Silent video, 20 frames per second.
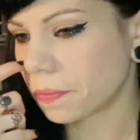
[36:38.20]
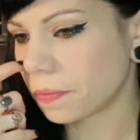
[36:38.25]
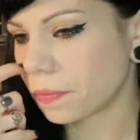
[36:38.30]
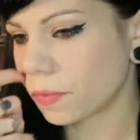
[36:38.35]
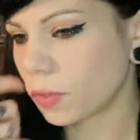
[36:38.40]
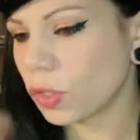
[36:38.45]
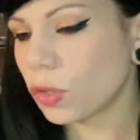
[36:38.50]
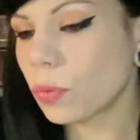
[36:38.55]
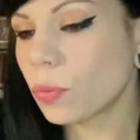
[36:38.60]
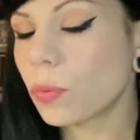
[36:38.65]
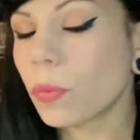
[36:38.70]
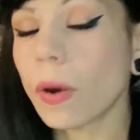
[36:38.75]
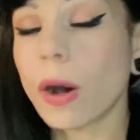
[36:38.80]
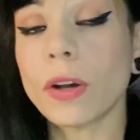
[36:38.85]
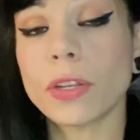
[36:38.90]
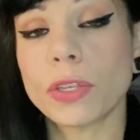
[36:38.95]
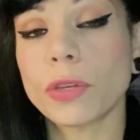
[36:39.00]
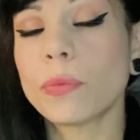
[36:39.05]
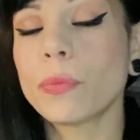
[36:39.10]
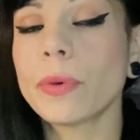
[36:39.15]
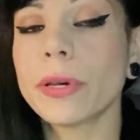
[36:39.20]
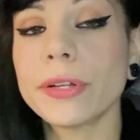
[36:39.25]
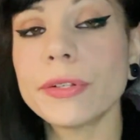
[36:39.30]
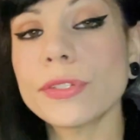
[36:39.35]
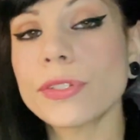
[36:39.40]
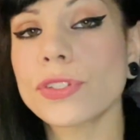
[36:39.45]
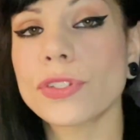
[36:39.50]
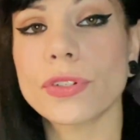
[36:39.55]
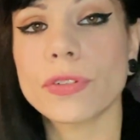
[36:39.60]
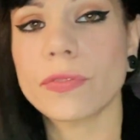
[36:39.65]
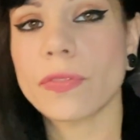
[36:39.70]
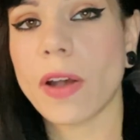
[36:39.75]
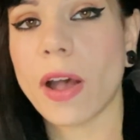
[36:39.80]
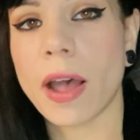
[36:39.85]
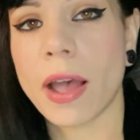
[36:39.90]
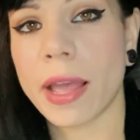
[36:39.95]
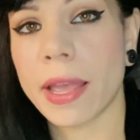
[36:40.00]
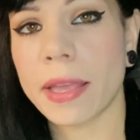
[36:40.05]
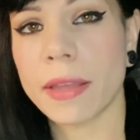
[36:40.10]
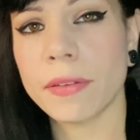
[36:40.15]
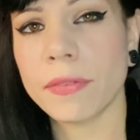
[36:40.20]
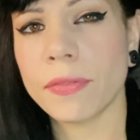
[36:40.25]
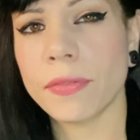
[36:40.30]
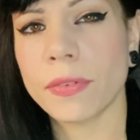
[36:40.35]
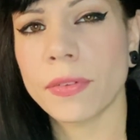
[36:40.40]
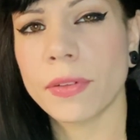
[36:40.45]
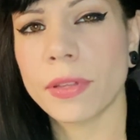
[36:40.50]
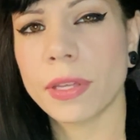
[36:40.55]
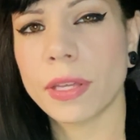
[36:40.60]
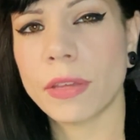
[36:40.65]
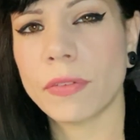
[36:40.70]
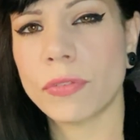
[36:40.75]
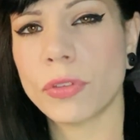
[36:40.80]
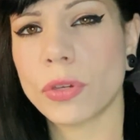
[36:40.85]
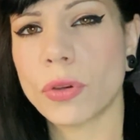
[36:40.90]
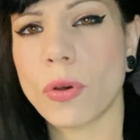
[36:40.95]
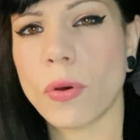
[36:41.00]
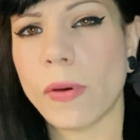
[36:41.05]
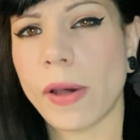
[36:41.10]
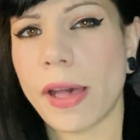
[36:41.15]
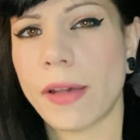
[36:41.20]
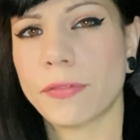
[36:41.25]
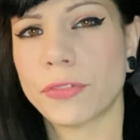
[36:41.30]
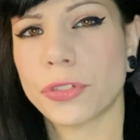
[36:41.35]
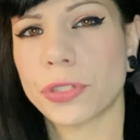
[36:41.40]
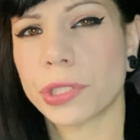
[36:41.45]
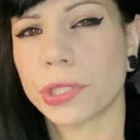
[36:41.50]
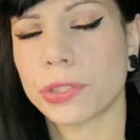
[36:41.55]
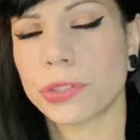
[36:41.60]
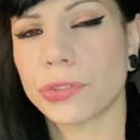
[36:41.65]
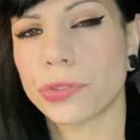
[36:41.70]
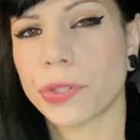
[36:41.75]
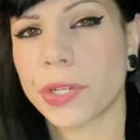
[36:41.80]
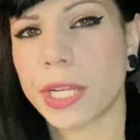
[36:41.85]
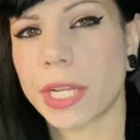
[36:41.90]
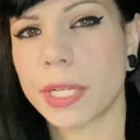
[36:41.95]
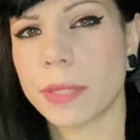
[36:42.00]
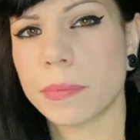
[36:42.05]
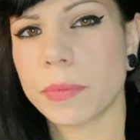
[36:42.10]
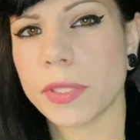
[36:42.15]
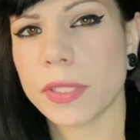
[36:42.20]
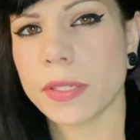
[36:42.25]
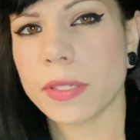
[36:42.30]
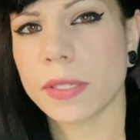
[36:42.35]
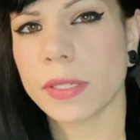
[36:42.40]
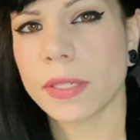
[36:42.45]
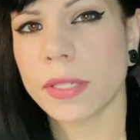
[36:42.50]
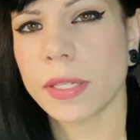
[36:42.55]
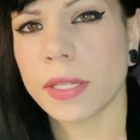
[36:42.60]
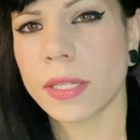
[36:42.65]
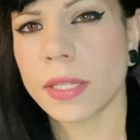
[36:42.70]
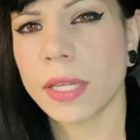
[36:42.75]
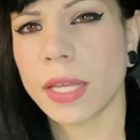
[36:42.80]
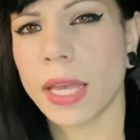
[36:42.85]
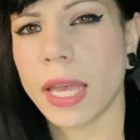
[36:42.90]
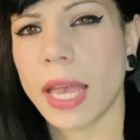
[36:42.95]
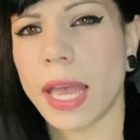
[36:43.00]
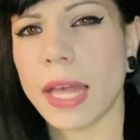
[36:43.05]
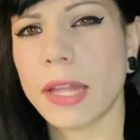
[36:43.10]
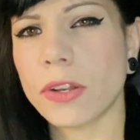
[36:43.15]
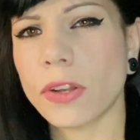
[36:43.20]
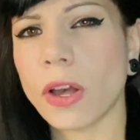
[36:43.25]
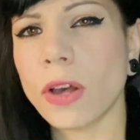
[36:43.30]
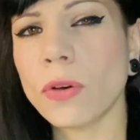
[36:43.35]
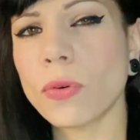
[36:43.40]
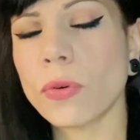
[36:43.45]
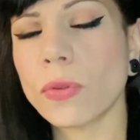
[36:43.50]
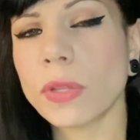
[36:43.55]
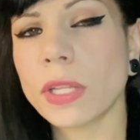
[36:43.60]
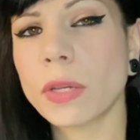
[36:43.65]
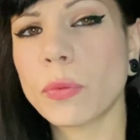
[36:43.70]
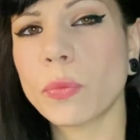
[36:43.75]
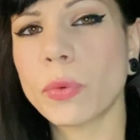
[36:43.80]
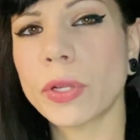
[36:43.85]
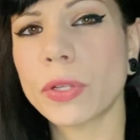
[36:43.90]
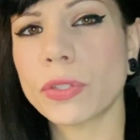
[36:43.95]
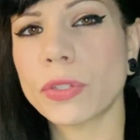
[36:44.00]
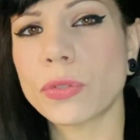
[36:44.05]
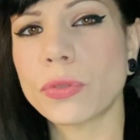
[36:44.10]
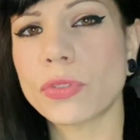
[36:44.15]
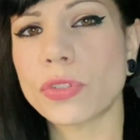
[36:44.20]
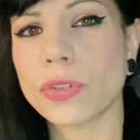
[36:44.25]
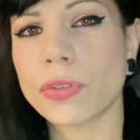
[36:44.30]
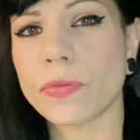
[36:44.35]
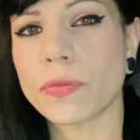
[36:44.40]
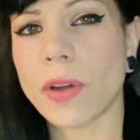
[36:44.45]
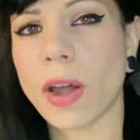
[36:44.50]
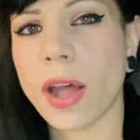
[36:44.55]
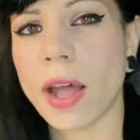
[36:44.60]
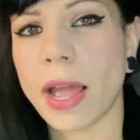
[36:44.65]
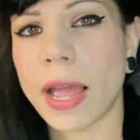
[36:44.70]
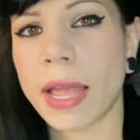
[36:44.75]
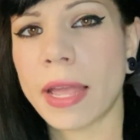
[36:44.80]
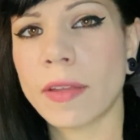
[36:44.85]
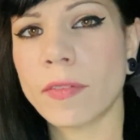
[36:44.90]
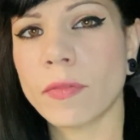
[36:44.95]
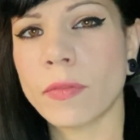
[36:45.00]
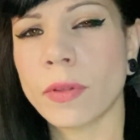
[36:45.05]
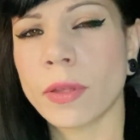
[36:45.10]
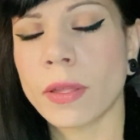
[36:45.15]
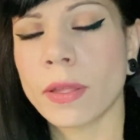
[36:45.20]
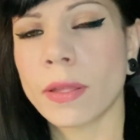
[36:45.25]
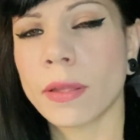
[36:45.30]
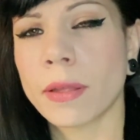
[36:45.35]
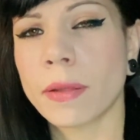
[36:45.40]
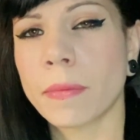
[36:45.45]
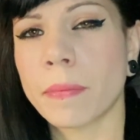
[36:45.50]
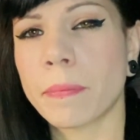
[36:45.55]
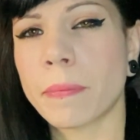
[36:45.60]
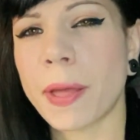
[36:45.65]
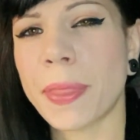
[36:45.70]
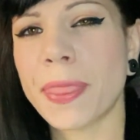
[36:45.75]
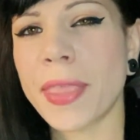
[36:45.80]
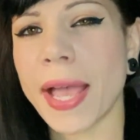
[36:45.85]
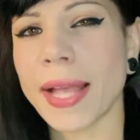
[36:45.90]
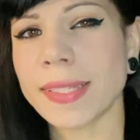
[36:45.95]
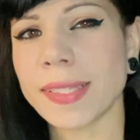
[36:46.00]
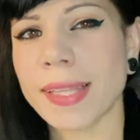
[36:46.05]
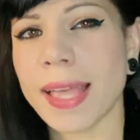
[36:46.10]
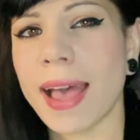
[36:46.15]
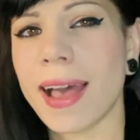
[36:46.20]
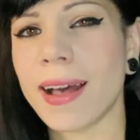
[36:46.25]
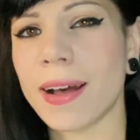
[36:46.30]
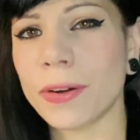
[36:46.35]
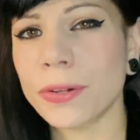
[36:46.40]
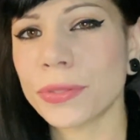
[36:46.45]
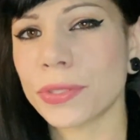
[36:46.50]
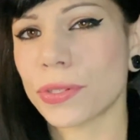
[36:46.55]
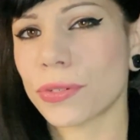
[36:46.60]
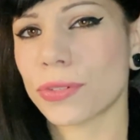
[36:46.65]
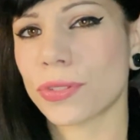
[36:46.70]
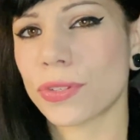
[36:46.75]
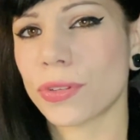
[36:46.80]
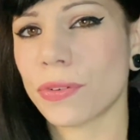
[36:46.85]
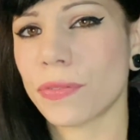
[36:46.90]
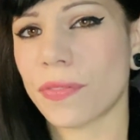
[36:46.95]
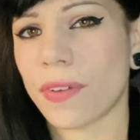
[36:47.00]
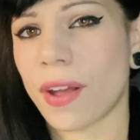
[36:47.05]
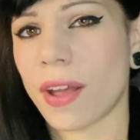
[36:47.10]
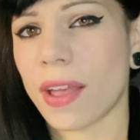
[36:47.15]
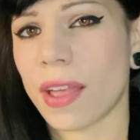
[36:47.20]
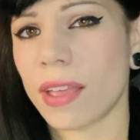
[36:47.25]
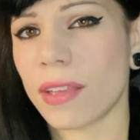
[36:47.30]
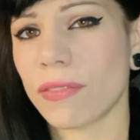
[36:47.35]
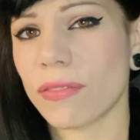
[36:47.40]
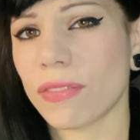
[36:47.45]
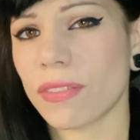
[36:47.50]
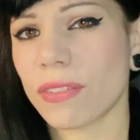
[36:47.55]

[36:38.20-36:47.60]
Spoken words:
you will survive if you go after your dreams. And not only will you survive, but that's how you'll survive.